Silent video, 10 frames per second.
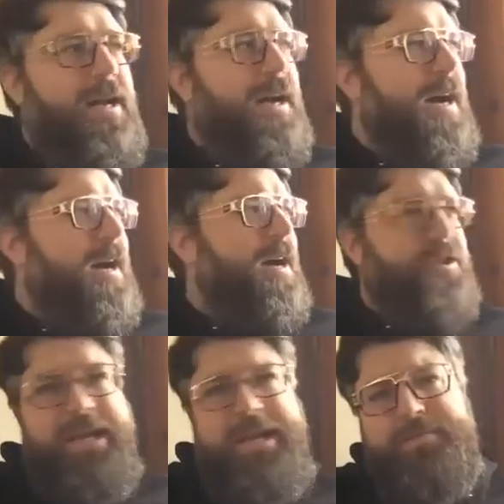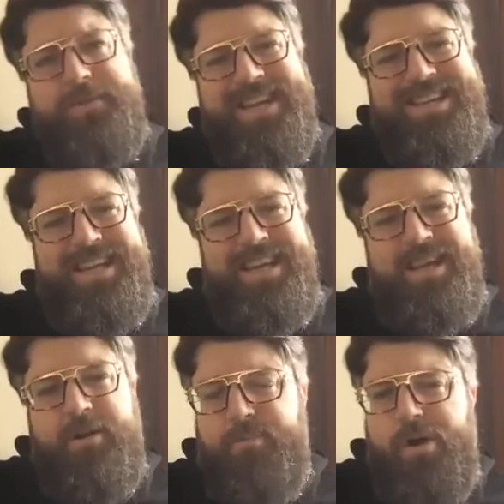
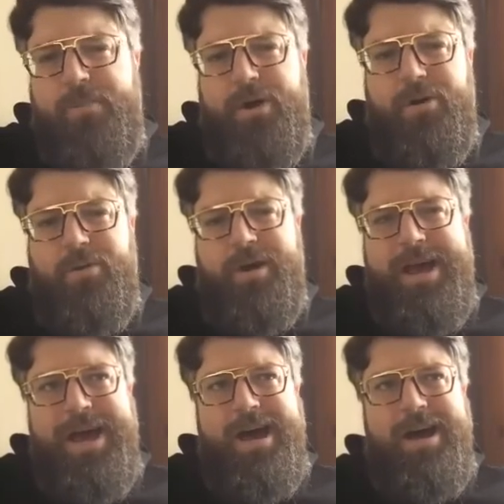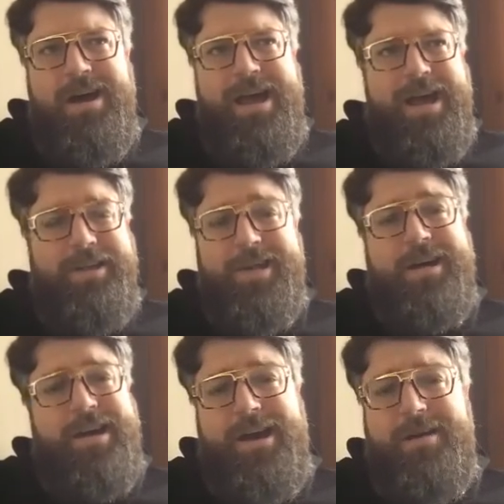
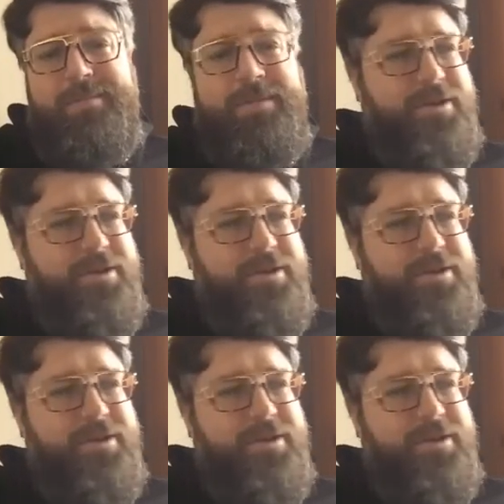JamesTRobo.com.